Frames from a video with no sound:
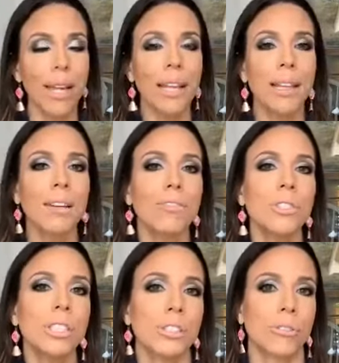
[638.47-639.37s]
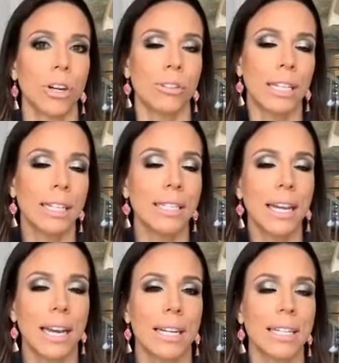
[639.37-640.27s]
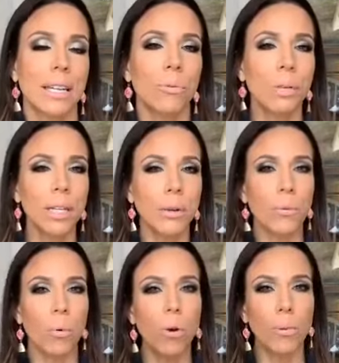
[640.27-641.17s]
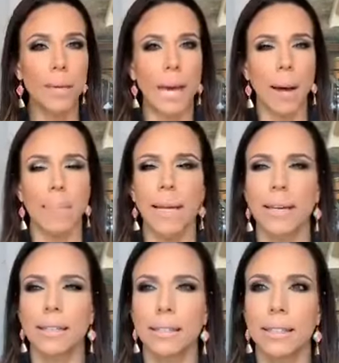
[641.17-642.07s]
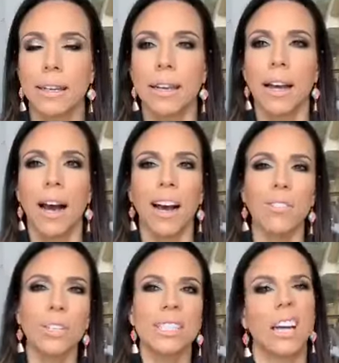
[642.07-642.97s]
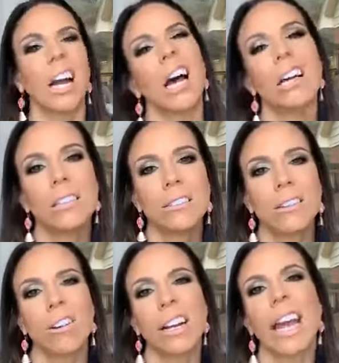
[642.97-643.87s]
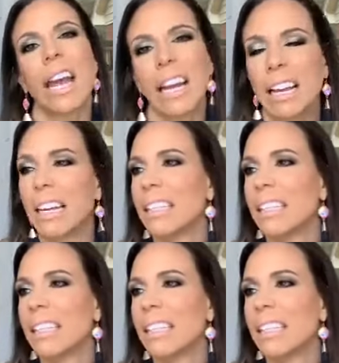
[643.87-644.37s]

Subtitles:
that food is grown in. And it really woke me up, because I've always thought, organic,